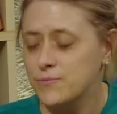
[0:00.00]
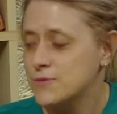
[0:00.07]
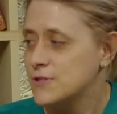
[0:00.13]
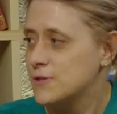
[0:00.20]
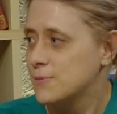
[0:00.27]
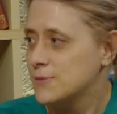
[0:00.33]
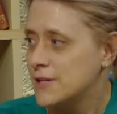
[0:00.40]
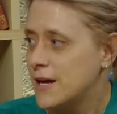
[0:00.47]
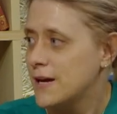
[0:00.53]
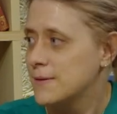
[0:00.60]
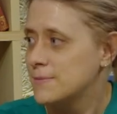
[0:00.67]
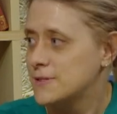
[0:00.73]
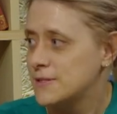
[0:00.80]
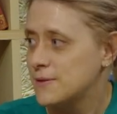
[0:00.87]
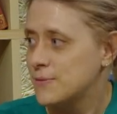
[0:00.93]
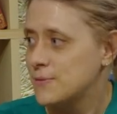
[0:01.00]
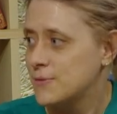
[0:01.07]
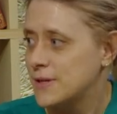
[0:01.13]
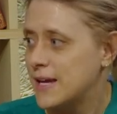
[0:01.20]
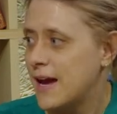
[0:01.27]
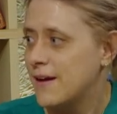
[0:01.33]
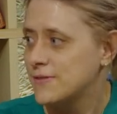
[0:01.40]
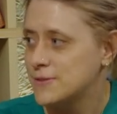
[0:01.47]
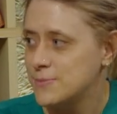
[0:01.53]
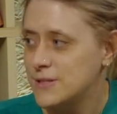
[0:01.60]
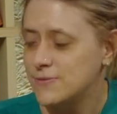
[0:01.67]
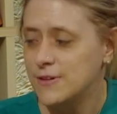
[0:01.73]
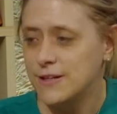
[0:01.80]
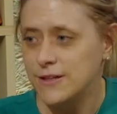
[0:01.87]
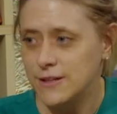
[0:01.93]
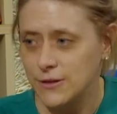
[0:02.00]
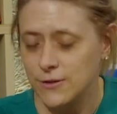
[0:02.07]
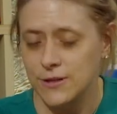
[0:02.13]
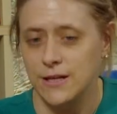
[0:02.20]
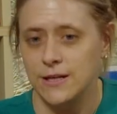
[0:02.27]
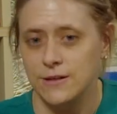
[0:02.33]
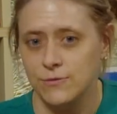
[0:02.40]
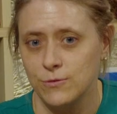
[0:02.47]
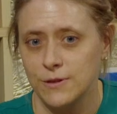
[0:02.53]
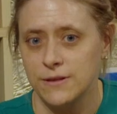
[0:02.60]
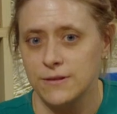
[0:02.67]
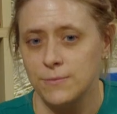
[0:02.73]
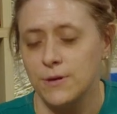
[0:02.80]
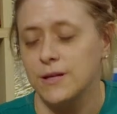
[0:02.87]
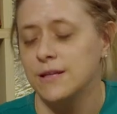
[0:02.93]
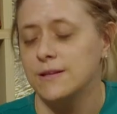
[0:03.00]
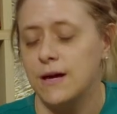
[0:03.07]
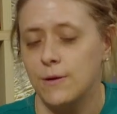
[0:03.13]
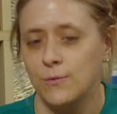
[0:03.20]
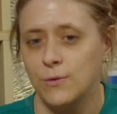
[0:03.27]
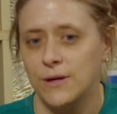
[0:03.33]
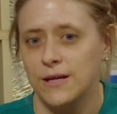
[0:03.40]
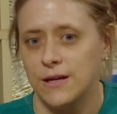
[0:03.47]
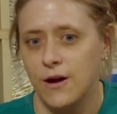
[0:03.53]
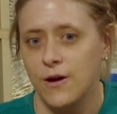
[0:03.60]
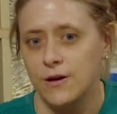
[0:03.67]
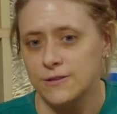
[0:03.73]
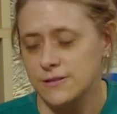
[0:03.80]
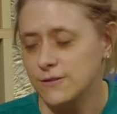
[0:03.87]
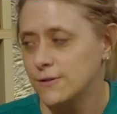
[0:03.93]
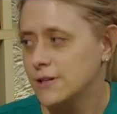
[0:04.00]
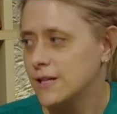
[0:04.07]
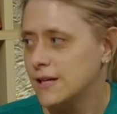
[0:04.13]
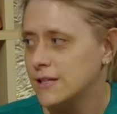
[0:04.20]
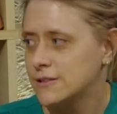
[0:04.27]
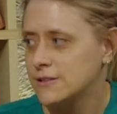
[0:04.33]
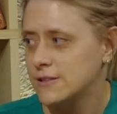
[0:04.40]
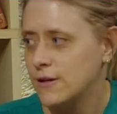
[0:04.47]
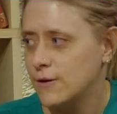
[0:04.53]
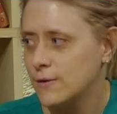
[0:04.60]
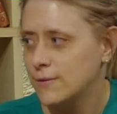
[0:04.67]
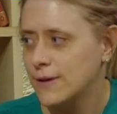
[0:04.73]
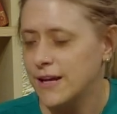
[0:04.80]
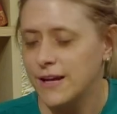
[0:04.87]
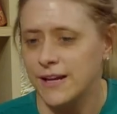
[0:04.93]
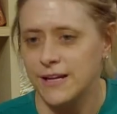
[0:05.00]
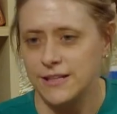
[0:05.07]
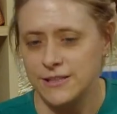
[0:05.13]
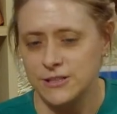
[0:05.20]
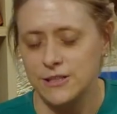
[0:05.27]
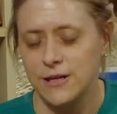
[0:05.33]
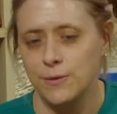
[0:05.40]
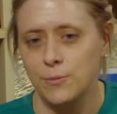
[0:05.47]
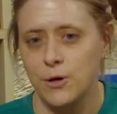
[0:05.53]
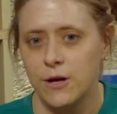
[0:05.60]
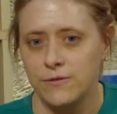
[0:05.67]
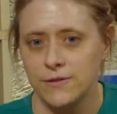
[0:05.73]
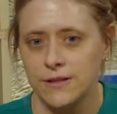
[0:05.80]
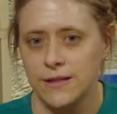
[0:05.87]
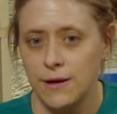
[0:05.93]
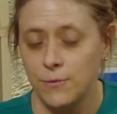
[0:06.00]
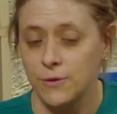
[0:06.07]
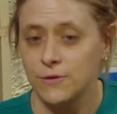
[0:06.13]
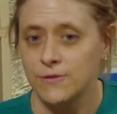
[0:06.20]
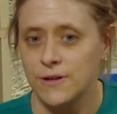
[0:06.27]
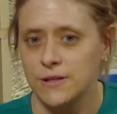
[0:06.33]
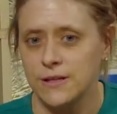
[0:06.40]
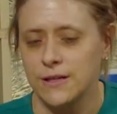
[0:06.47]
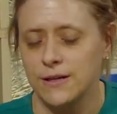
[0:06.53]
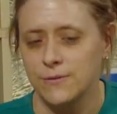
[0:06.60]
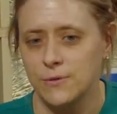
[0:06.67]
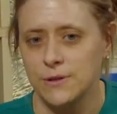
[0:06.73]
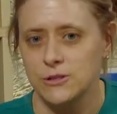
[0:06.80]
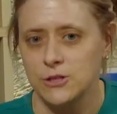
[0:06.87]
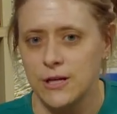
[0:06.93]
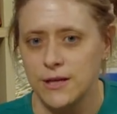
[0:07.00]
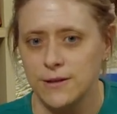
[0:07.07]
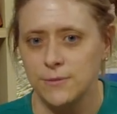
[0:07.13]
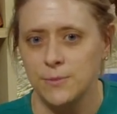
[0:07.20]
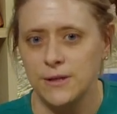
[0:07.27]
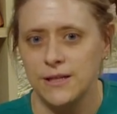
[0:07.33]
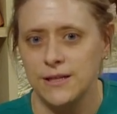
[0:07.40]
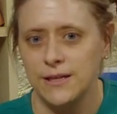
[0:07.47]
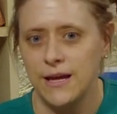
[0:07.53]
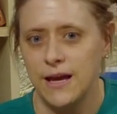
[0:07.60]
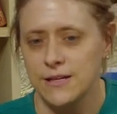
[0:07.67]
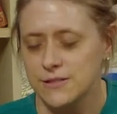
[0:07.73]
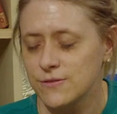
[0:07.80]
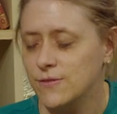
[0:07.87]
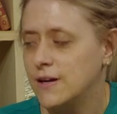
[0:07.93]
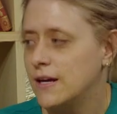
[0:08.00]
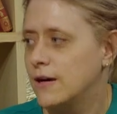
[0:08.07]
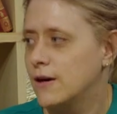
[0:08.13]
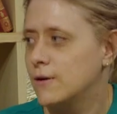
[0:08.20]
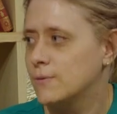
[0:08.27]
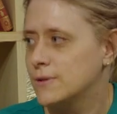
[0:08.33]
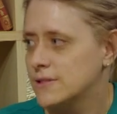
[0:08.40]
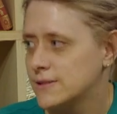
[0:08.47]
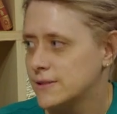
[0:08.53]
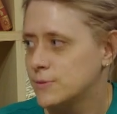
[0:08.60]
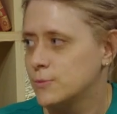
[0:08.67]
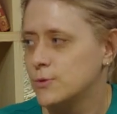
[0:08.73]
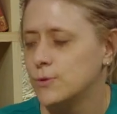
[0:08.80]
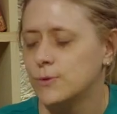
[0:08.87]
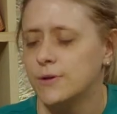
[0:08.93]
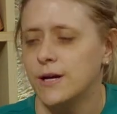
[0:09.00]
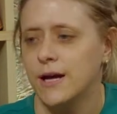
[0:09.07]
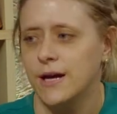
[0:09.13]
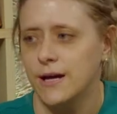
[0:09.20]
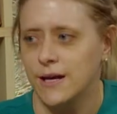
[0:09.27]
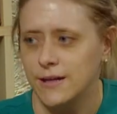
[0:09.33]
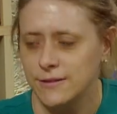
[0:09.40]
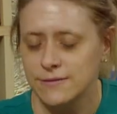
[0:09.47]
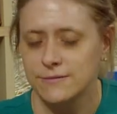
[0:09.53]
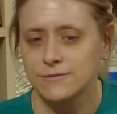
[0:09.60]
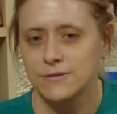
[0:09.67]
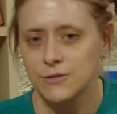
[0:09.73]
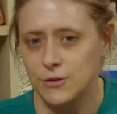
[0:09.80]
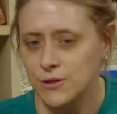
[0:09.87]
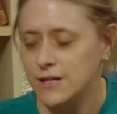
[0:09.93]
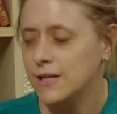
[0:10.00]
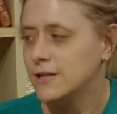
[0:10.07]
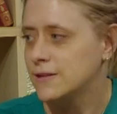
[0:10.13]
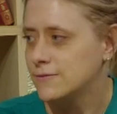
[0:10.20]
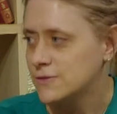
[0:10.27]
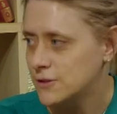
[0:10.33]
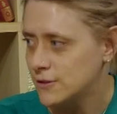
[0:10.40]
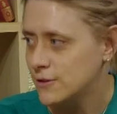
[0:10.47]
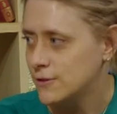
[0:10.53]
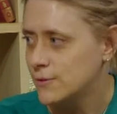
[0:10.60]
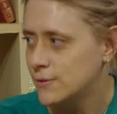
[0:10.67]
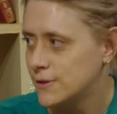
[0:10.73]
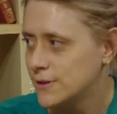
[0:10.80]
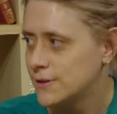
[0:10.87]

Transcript: sometimes we have to be very creative with the money that we also get. So like each nonprofit that we're funding, we try to be as fair, reasonable, and creative too.